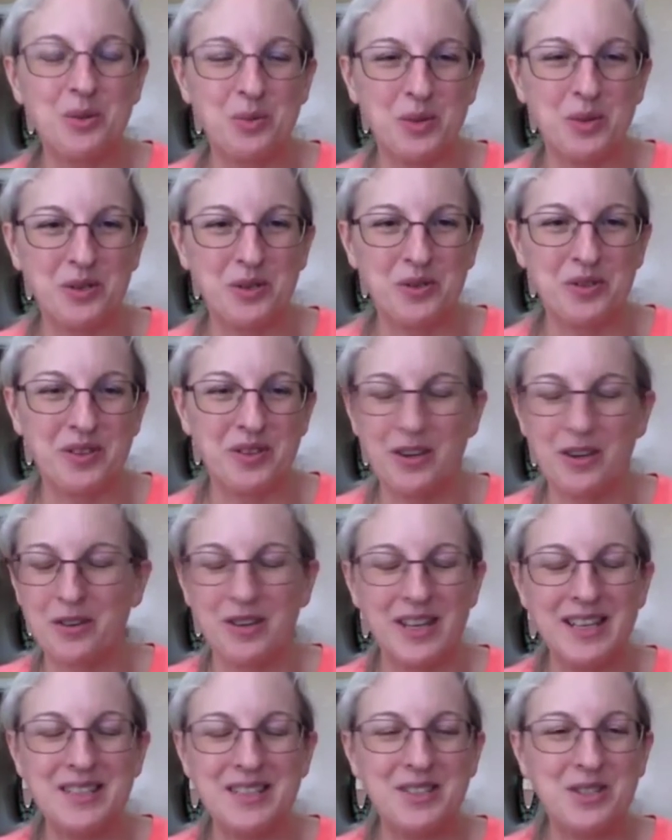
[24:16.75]
wilderness or
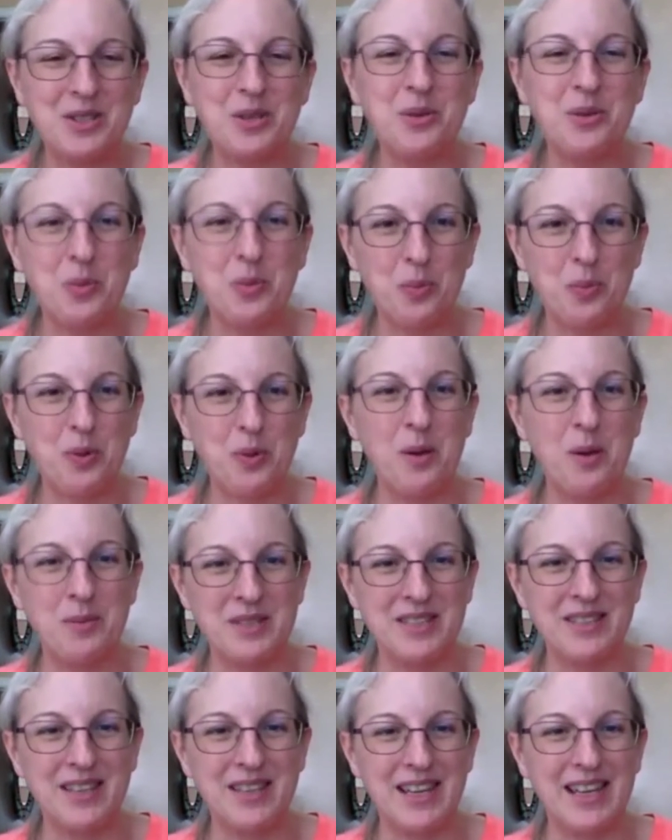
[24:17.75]
into the
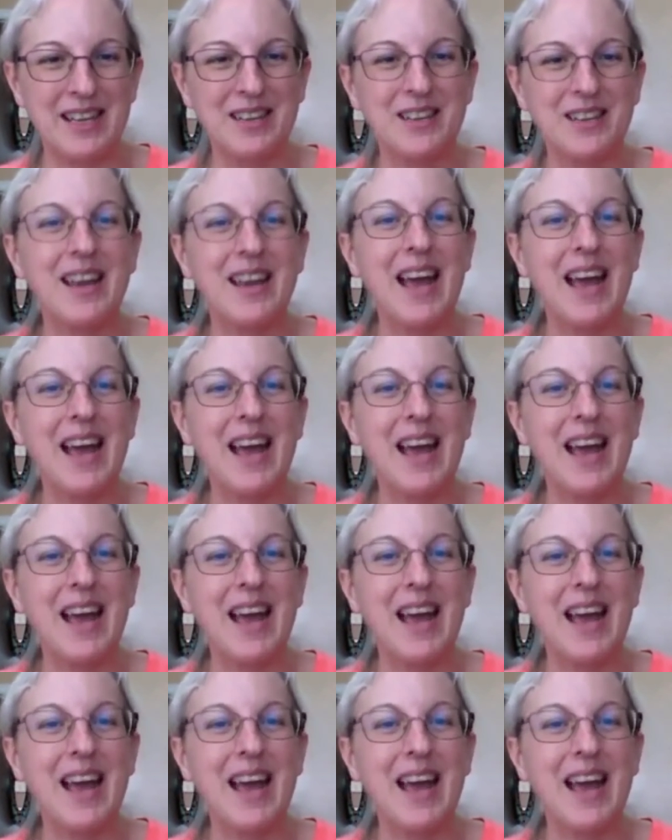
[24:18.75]
promised land,